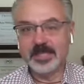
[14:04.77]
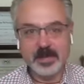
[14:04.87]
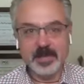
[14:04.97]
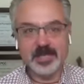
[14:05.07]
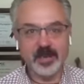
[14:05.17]

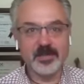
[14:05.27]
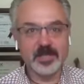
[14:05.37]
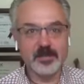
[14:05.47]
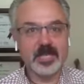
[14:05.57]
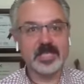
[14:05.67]
See
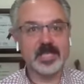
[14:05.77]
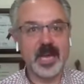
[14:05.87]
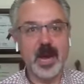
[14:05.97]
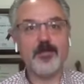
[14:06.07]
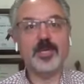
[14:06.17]
myself as
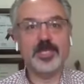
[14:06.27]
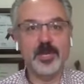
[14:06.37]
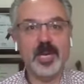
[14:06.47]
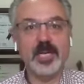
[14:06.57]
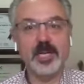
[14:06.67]
limitless, the
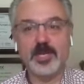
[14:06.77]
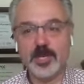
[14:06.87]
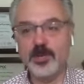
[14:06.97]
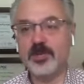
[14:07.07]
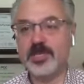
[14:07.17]
opportunity to
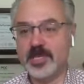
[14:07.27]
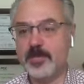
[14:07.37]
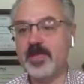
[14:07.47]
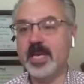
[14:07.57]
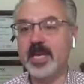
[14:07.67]
do
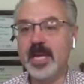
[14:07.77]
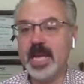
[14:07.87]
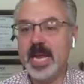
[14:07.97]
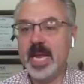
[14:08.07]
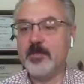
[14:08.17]
something
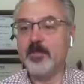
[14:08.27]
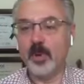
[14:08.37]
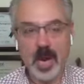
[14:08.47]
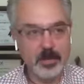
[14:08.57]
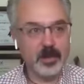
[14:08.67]

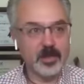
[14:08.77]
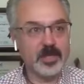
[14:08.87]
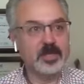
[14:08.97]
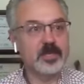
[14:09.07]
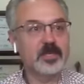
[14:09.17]

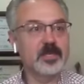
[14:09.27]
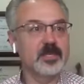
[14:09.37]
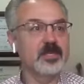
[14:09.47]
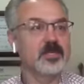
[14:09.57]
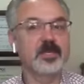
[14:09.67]
improbable.
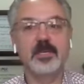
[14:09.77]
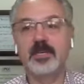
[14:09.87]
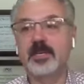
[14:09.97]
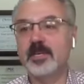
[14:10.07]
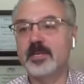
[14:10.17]

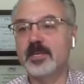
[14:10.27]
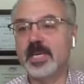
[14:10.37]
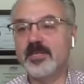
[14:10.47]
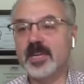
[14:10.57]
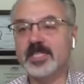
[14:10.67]

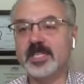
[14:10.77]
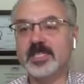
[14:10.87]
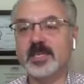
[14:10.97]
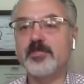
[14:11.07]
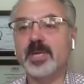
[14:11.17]
Even
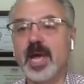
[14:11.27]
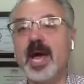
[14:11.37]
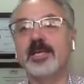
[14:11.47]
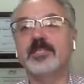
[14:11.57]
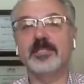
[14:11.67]
it's as
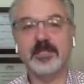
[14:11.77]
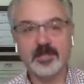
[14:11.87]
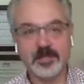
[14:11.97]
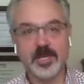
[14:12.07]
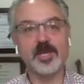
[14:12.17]
simple
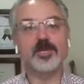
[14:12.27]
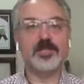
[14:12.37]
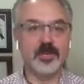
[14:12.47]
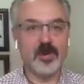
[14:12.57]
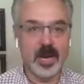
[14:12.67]
as the
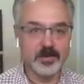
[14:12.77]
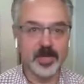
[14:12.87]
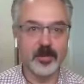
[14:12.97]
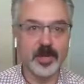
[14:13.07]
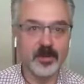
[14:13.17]
nursery
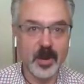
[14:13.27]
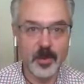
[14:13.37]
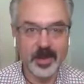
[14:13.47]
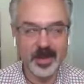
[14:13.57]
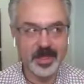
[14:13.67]
rhymes that we
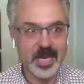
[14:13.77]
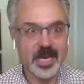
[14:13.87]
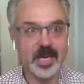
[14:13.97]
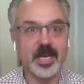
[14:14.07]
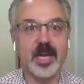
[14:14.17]
grew up with. I
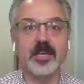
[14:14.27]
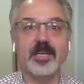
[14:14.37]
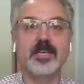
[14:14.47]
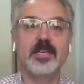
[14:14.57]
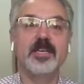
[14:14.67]
think I can.